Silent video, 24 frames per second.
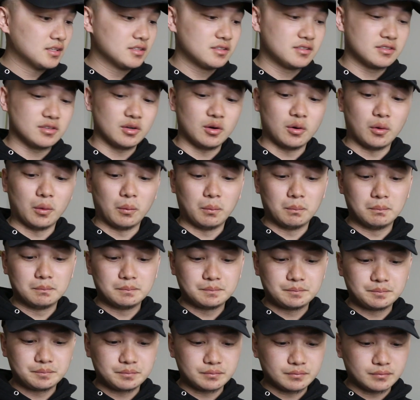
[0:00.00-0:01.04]
So
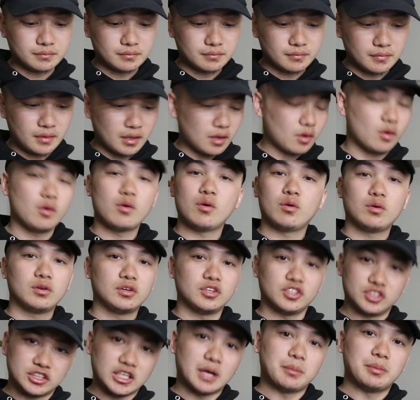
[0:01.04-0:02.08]

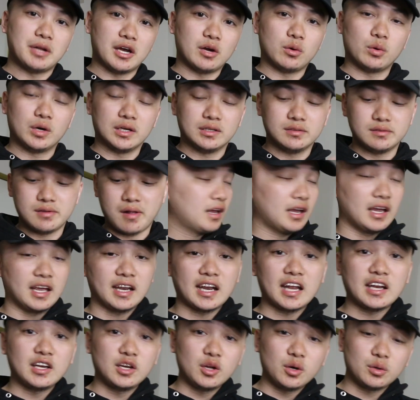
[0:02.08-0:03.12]
good job, DIAWA. And
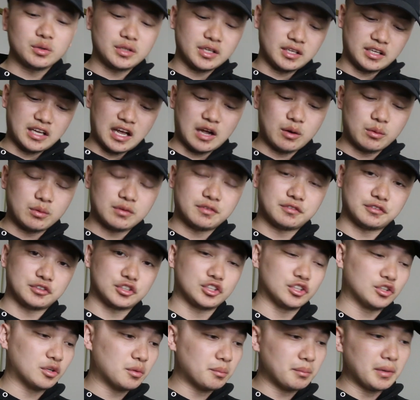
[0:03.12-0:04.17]
I know that DIAWA for
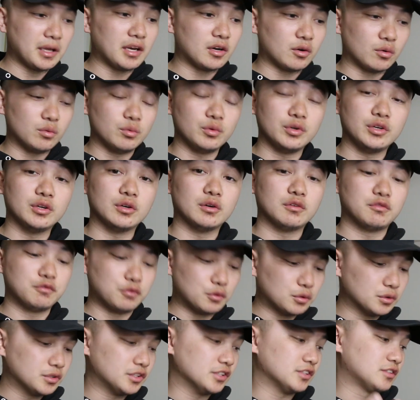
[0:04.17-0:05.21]
sure made a reel
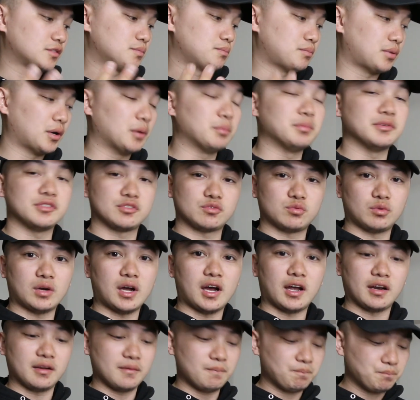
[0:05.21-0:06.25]
for this purpose
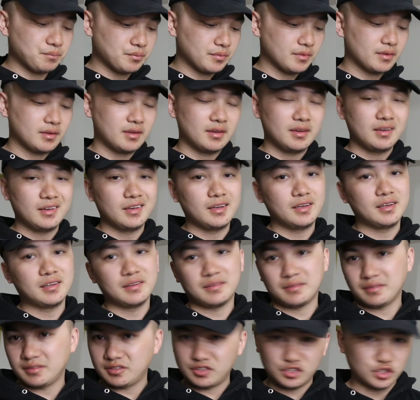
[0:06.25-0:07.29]
rod.
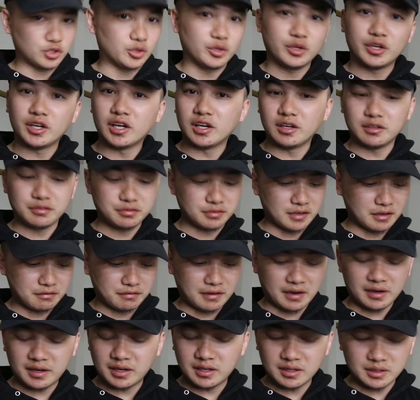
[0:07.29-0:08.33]
Sure enough, I
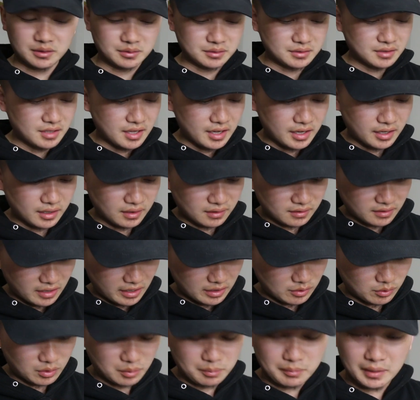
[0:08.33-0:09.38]
find out that
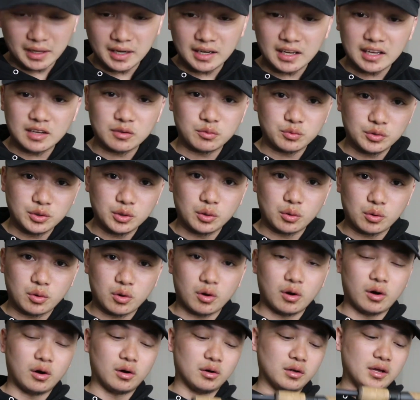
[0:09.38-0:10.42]
DIAWA made a reel
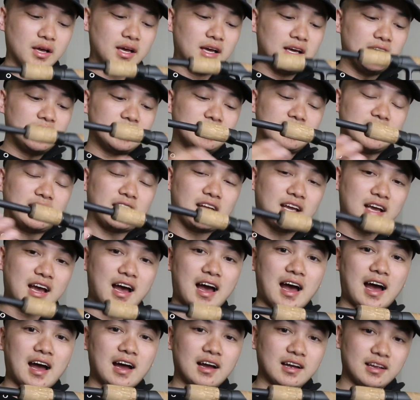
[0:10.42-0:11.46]
called the
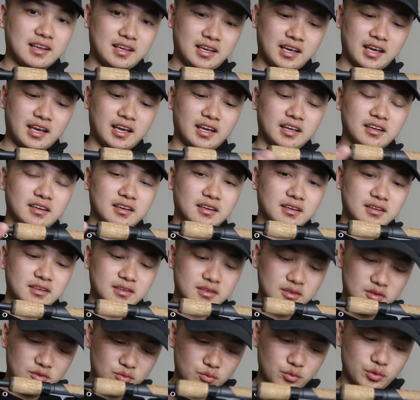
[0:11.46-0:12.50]
KAGE
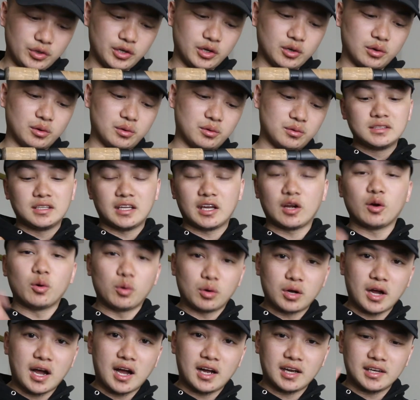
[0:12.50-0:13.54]
reel, like
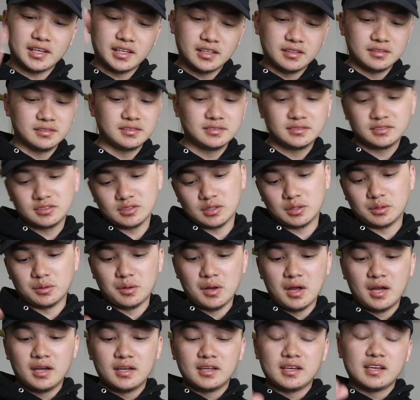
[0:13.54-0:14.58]
Hokage. So
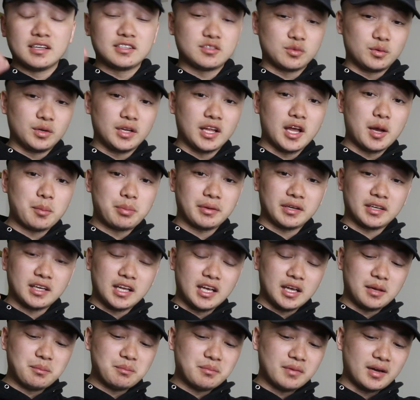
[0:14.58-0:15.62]
it's a really epic
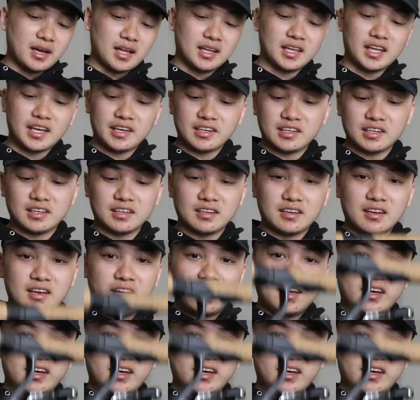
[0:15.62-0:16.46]
name. I like it.